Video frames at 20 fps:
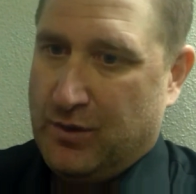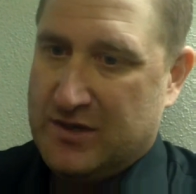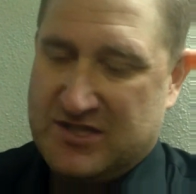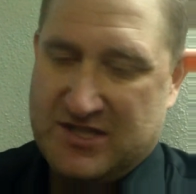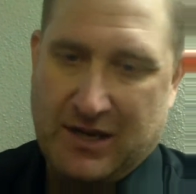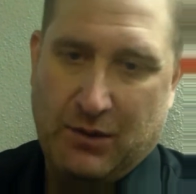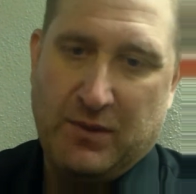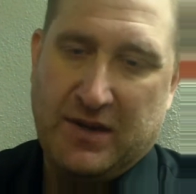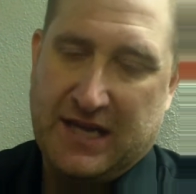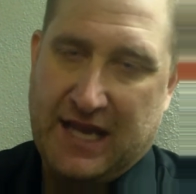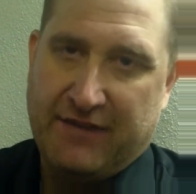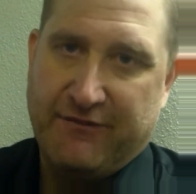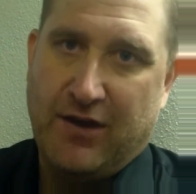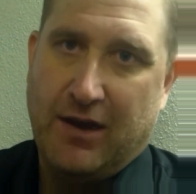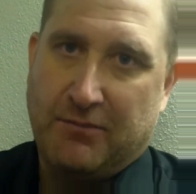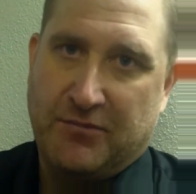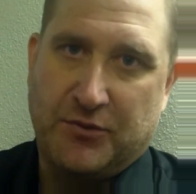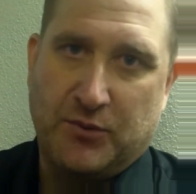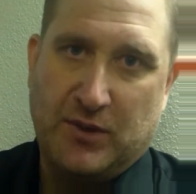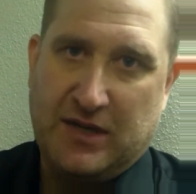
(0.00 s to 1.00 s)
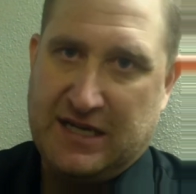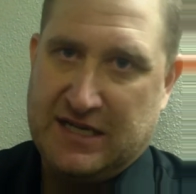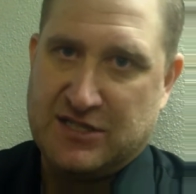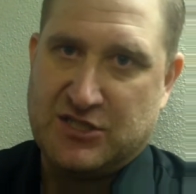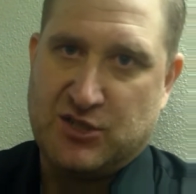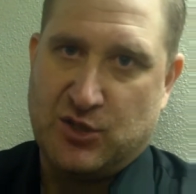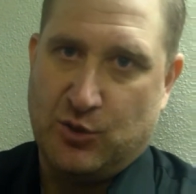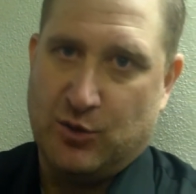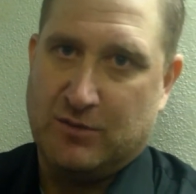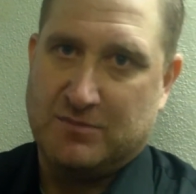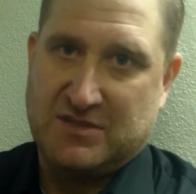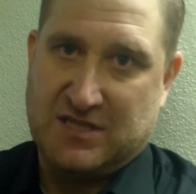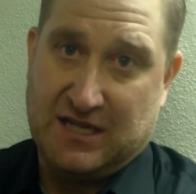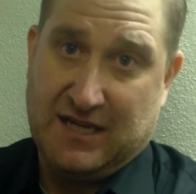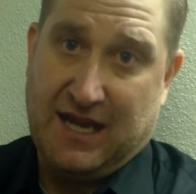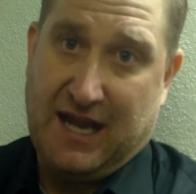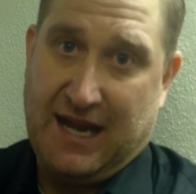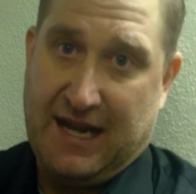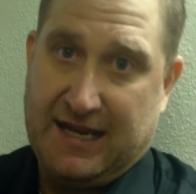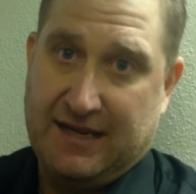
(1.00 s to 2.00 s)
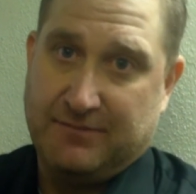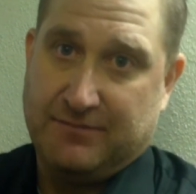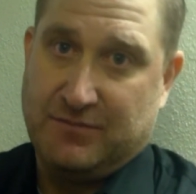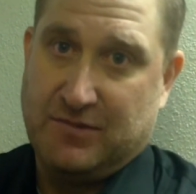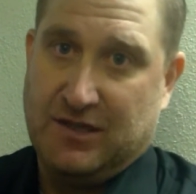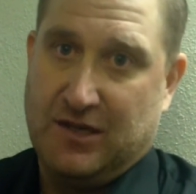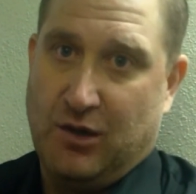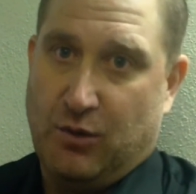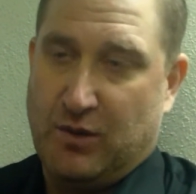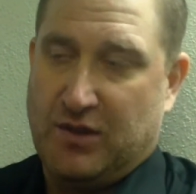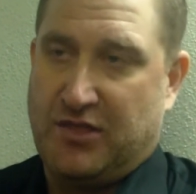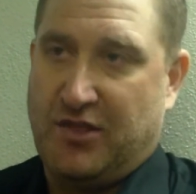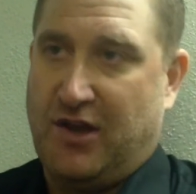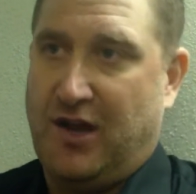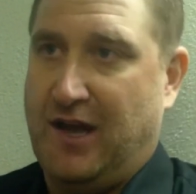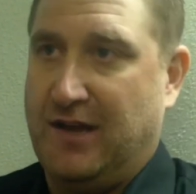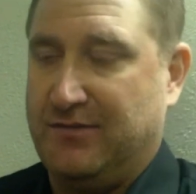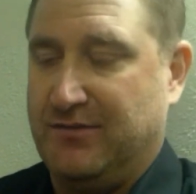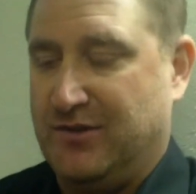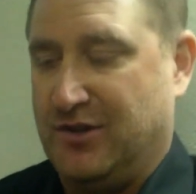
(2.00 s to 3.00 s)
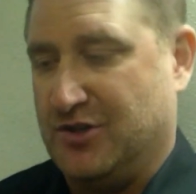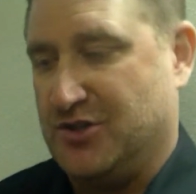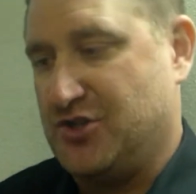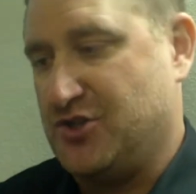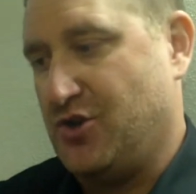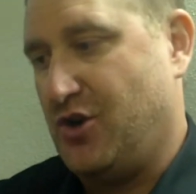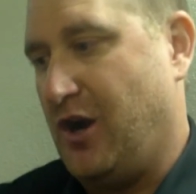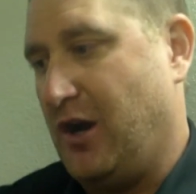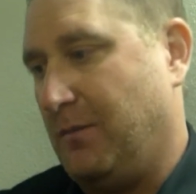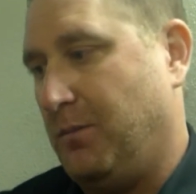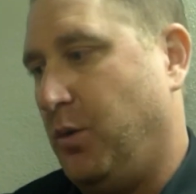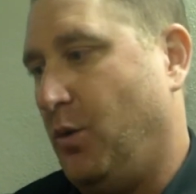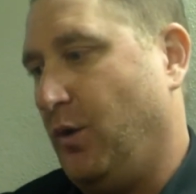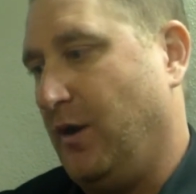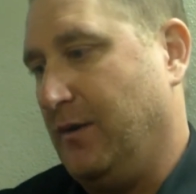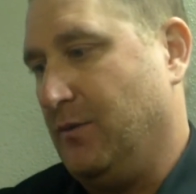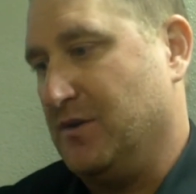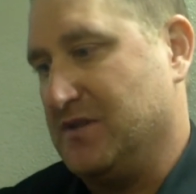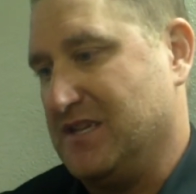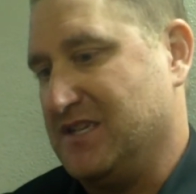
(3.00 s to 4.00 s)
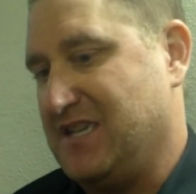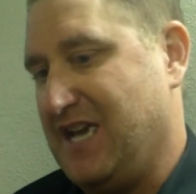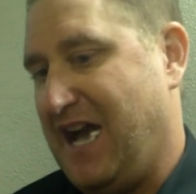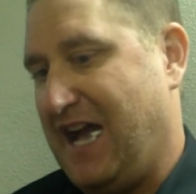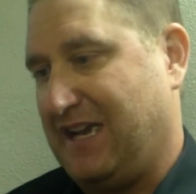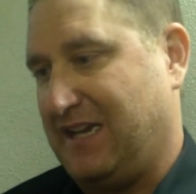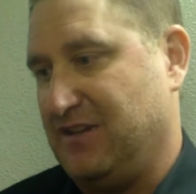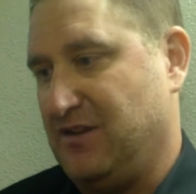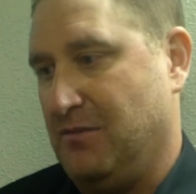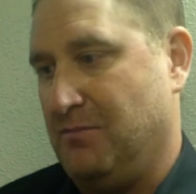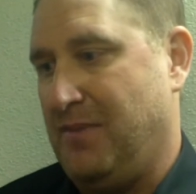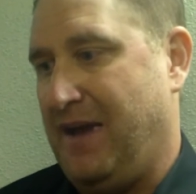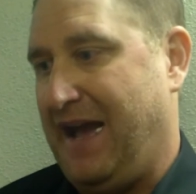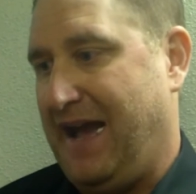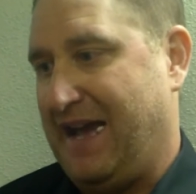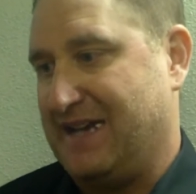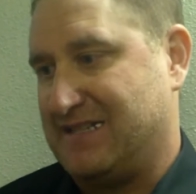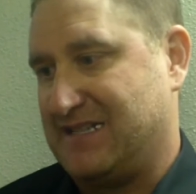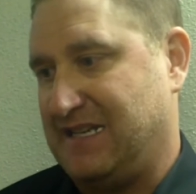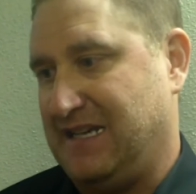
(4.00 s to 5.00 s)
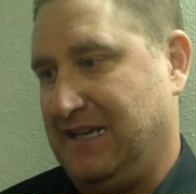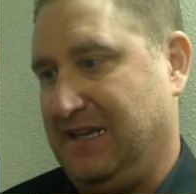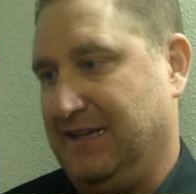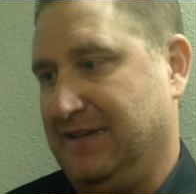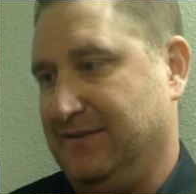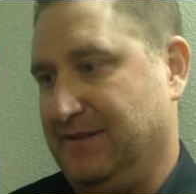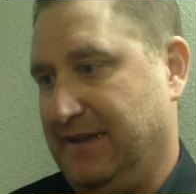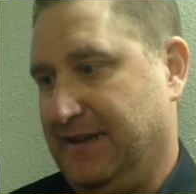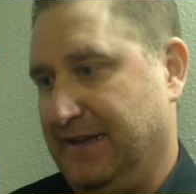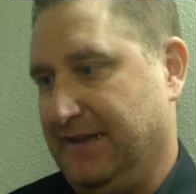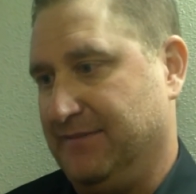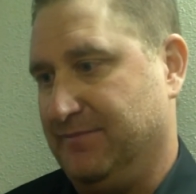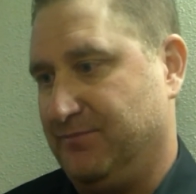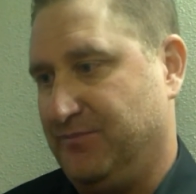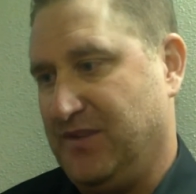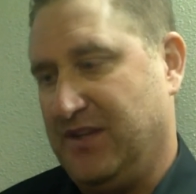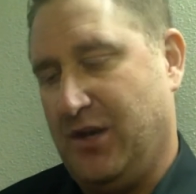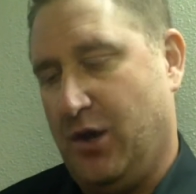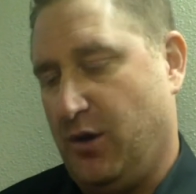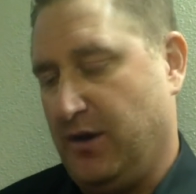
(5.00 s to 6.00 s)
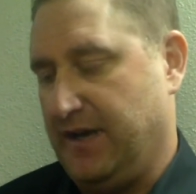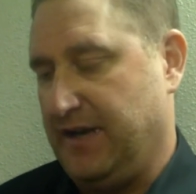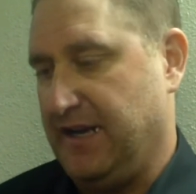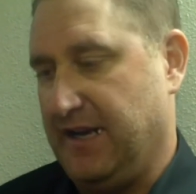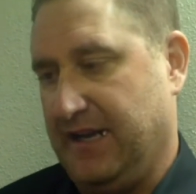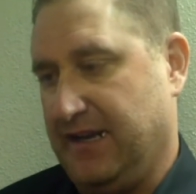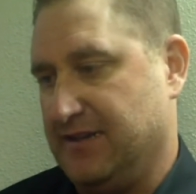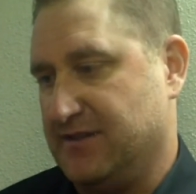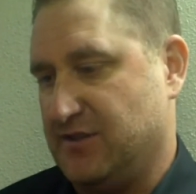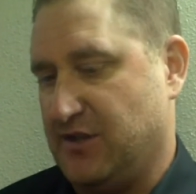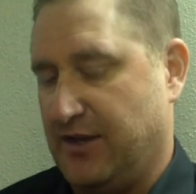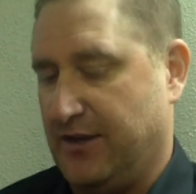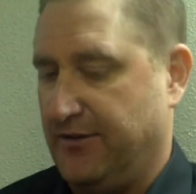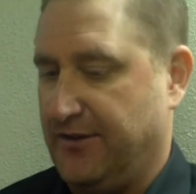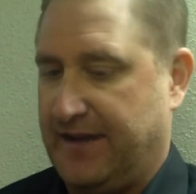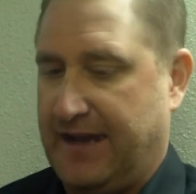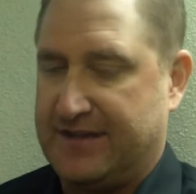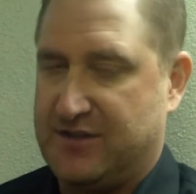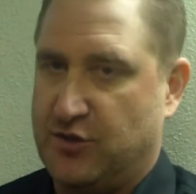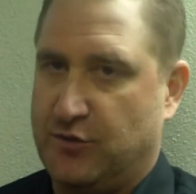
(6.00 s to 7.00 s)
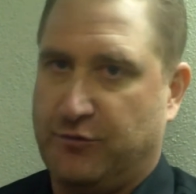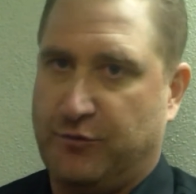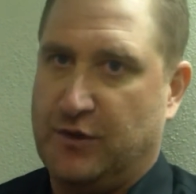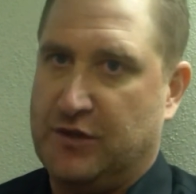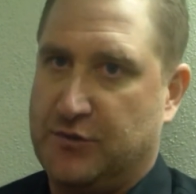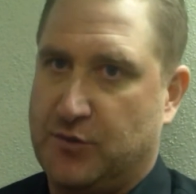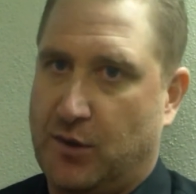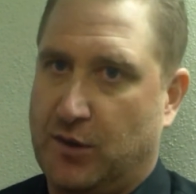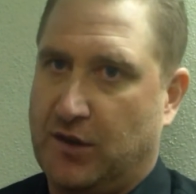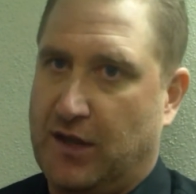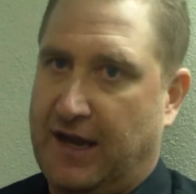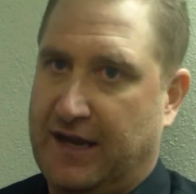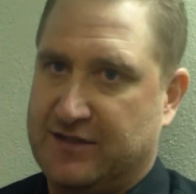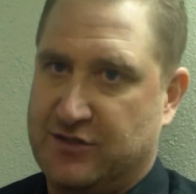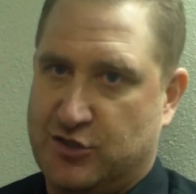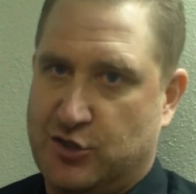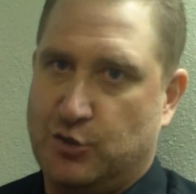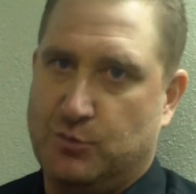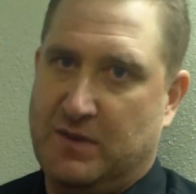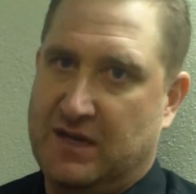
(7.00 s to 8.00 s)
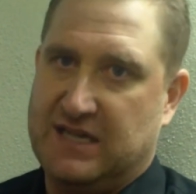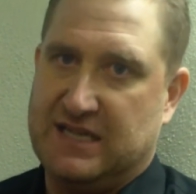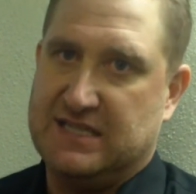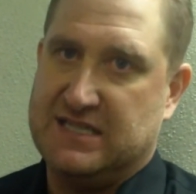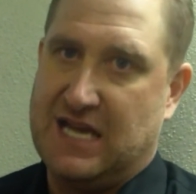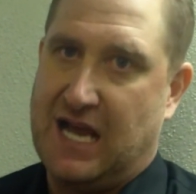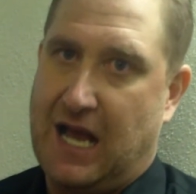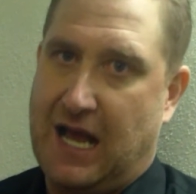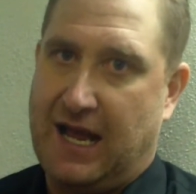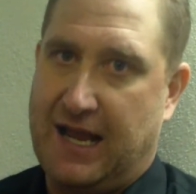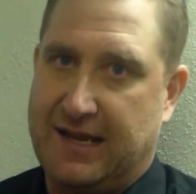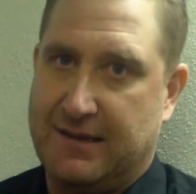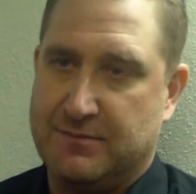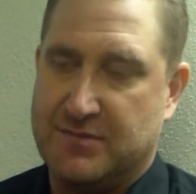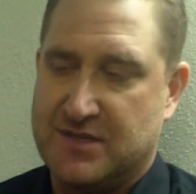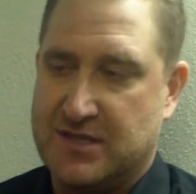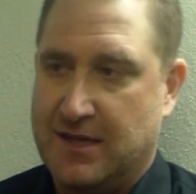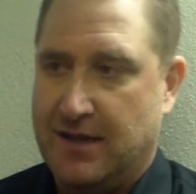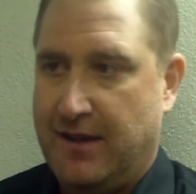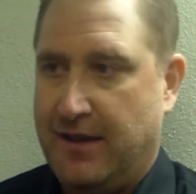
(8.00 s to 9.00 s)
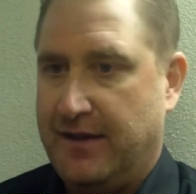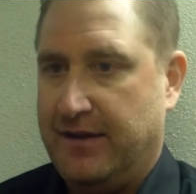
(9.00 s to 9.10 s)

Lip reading: we said we give up threes to them tonight. You know, we thought their strong point was attacking the basket, and you know what it is. You know, we got to the free throw line too many times.